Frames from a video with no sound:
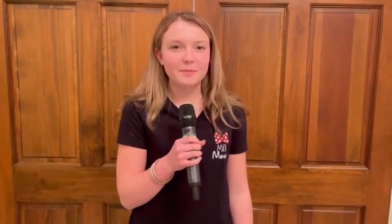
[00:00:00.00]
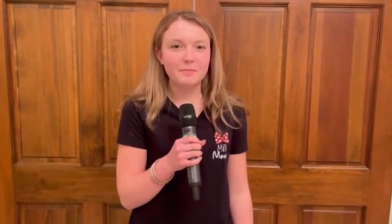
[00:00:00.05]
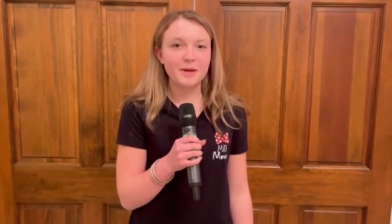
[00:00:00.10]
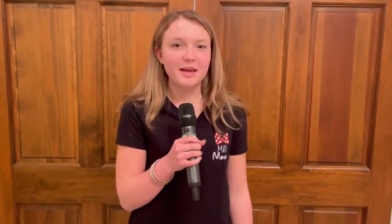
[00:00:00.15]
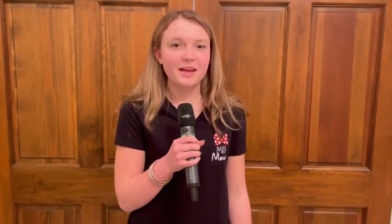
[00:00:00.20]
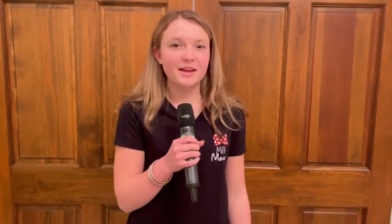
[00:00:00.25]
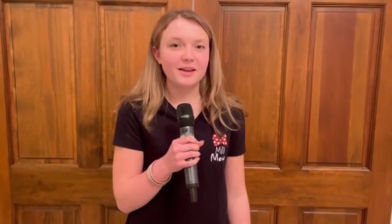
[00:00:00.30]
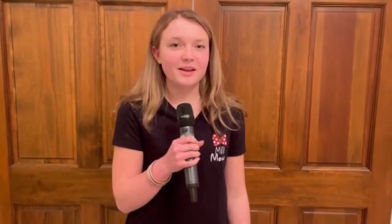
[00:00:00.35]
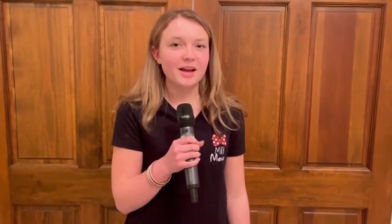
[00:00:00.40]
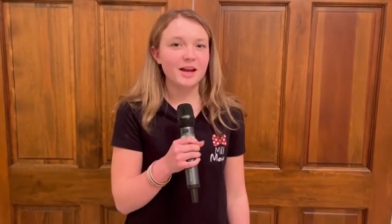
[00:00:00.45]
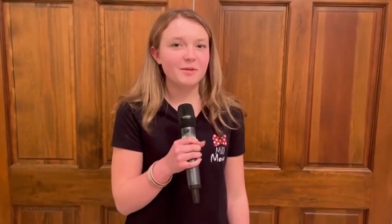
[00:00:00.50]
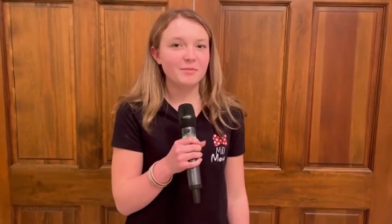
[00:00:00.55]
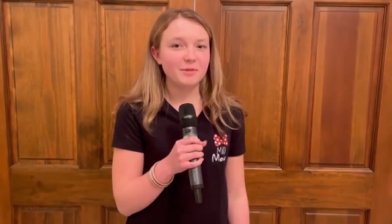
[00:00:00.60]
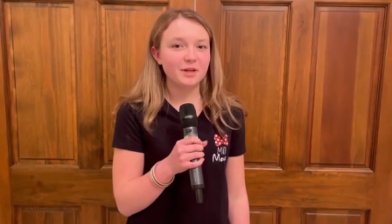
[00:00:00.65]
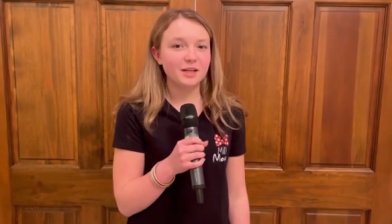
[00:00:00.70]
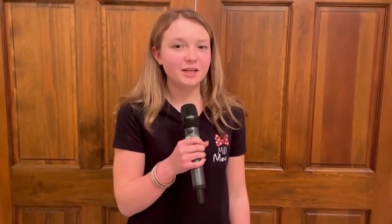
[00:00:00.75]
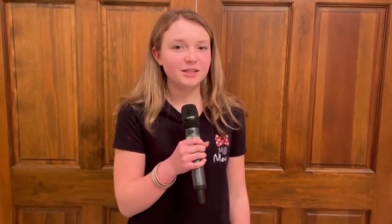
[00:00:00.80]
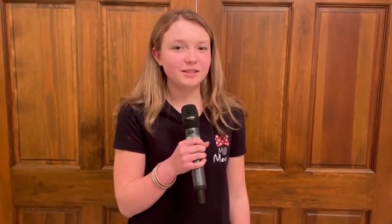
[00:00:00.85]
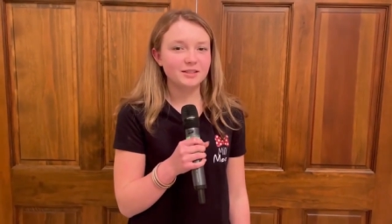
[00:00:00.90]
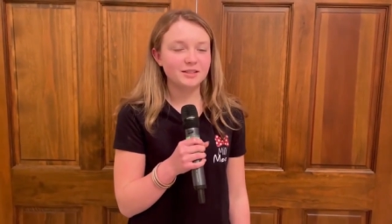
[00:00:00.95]
You may have got
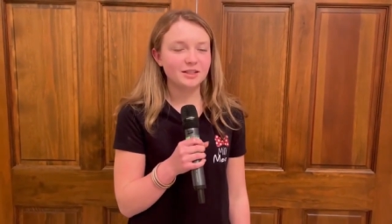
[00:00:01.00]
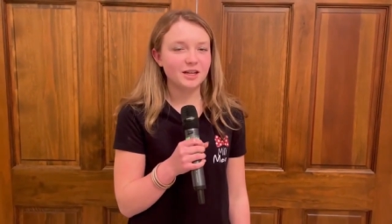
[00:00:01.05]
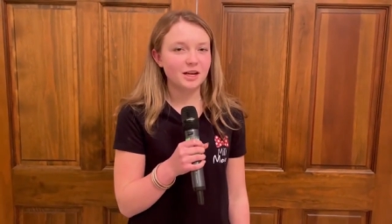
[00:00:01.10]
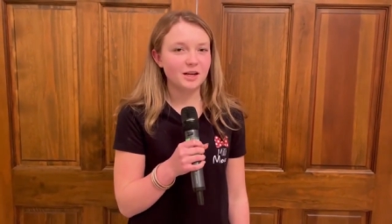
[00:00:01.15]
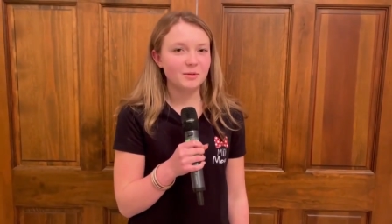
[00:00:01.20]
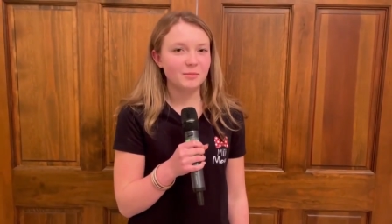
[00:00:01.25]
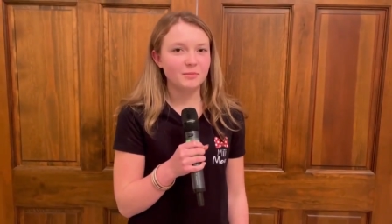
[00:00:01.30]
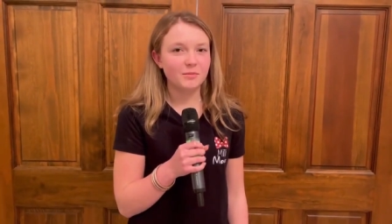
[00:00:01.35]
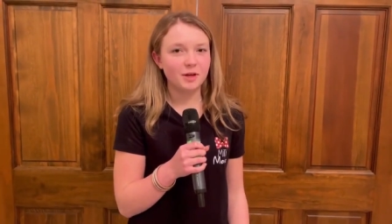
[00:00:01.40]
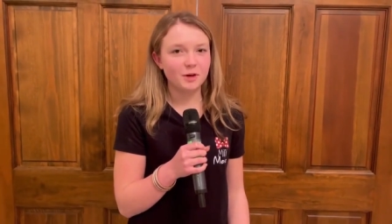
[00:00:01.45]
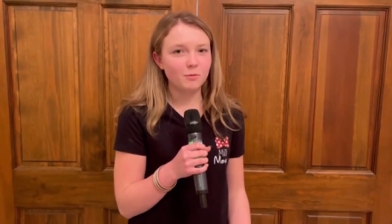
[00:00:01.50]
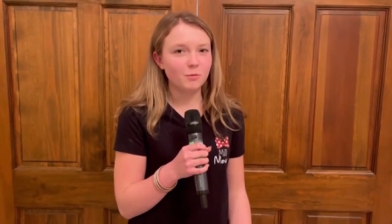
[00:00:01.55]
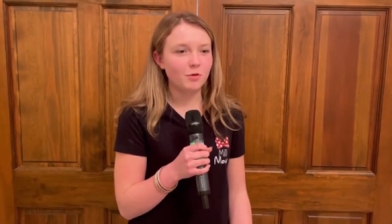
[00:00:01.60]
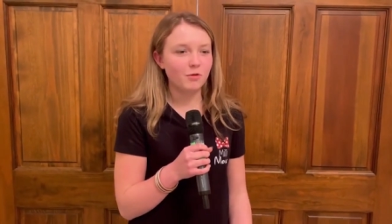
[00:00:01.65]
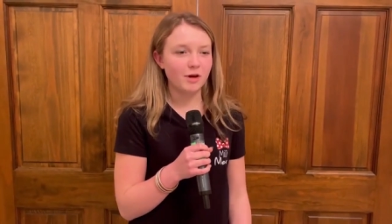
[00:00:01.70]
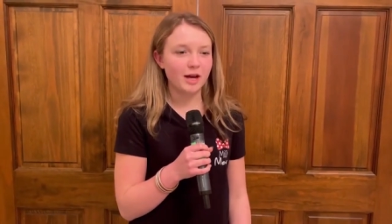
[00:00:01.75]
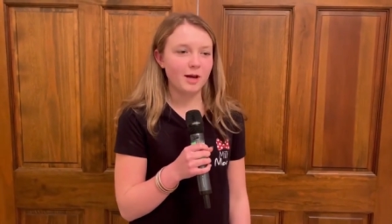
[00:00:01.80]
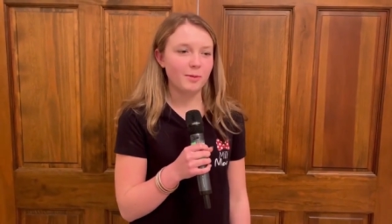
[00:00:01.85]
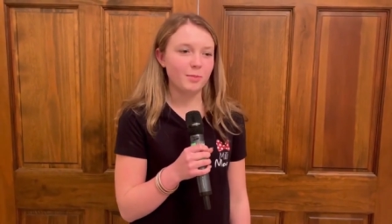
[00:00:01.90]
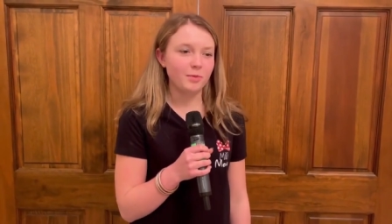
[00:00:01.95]
me this time. It
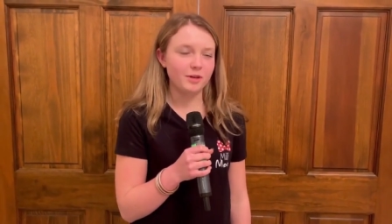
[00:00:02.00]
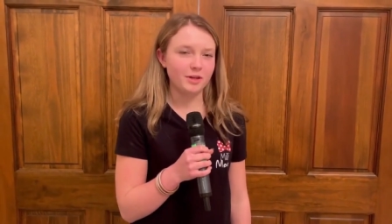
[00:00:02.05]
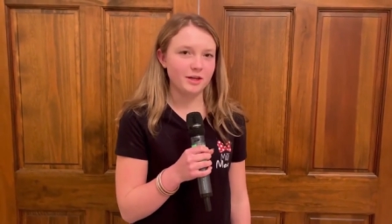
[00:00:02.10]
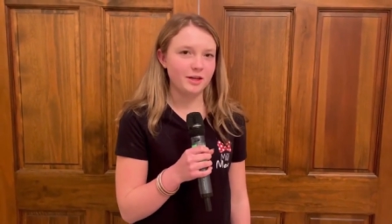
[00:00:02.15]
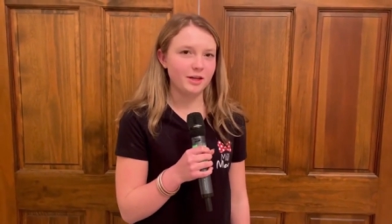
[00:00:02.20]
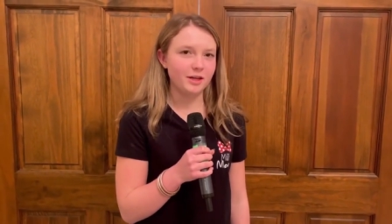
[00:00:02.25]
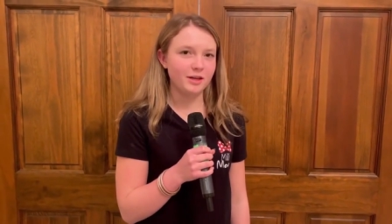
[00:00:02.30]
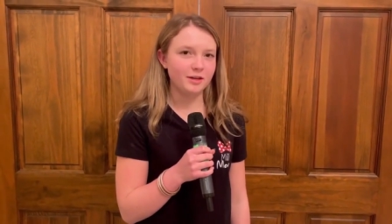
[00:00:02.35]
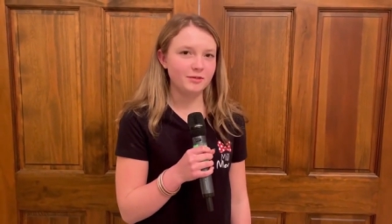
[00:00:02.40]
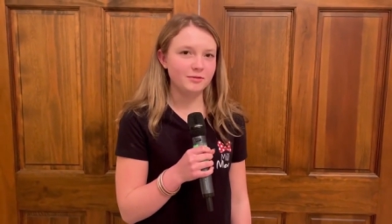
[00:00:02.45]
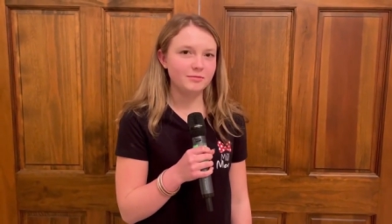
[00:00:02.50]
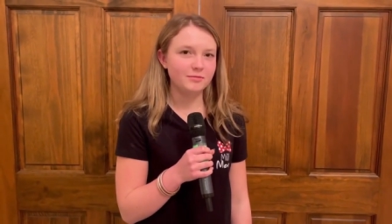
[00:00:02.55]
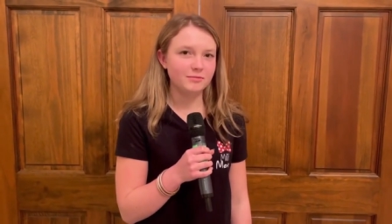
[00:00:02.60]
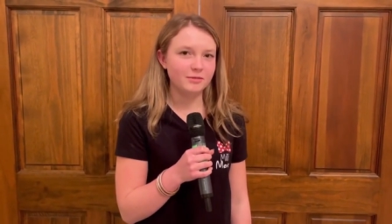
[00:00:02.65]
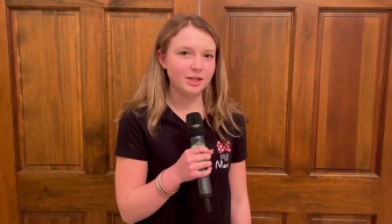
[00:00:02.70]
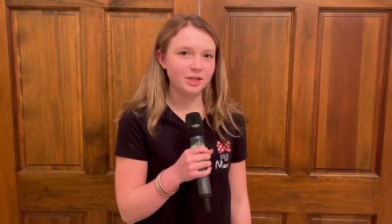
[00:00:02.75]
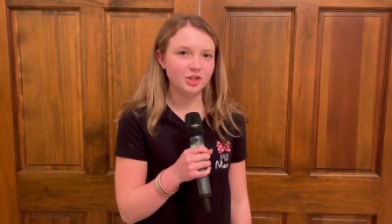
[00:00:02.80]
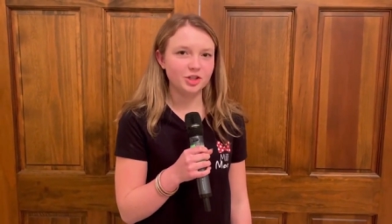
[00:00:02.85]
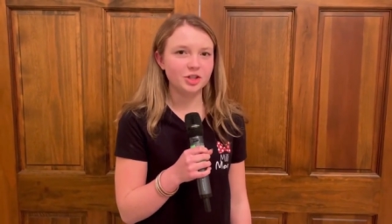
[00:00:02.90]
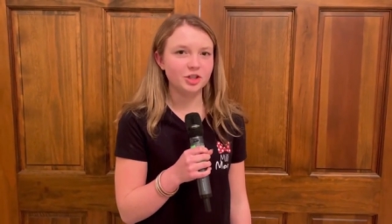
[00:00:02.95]
won't happen again.
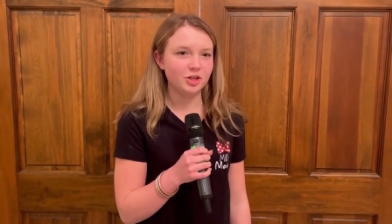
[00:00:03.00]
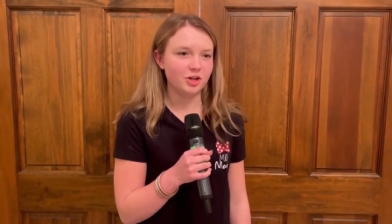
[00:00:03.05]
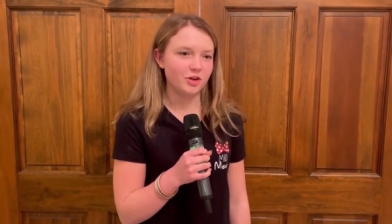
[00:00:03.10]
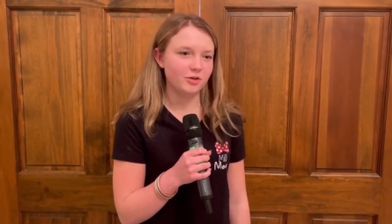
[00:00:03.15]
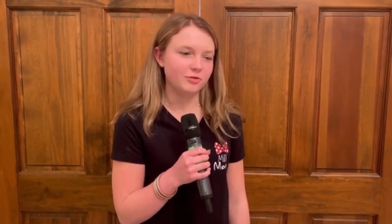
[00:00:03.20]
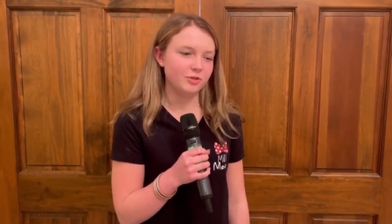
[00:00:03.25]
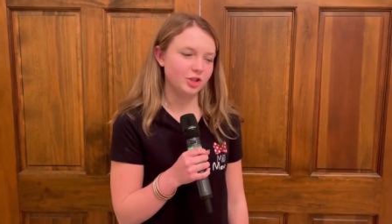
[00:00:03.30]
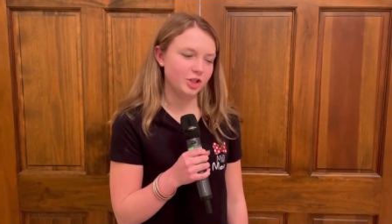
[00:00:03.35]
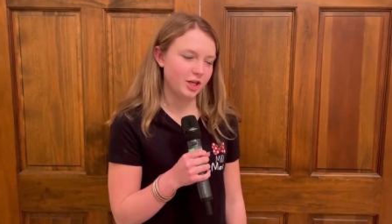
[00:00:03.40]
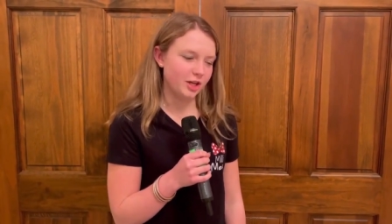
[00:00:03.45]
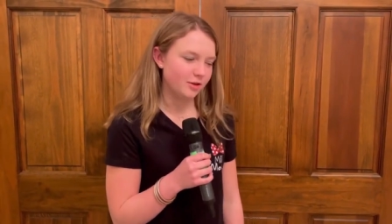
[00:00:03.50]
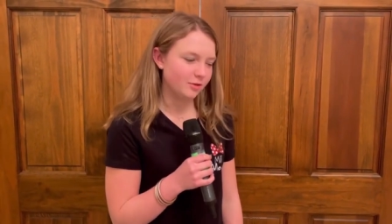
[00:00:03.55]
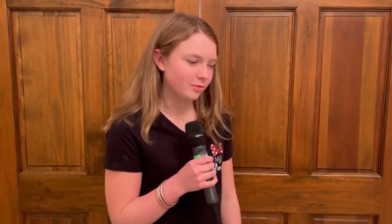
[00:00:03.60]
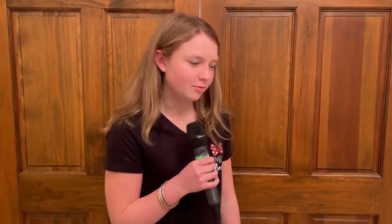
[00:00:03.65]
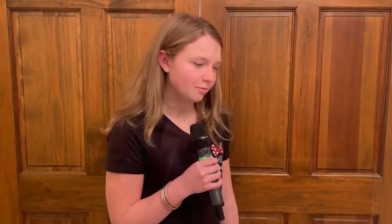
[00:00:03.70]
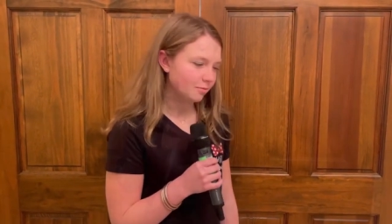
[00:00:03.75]
They should have gone to jail.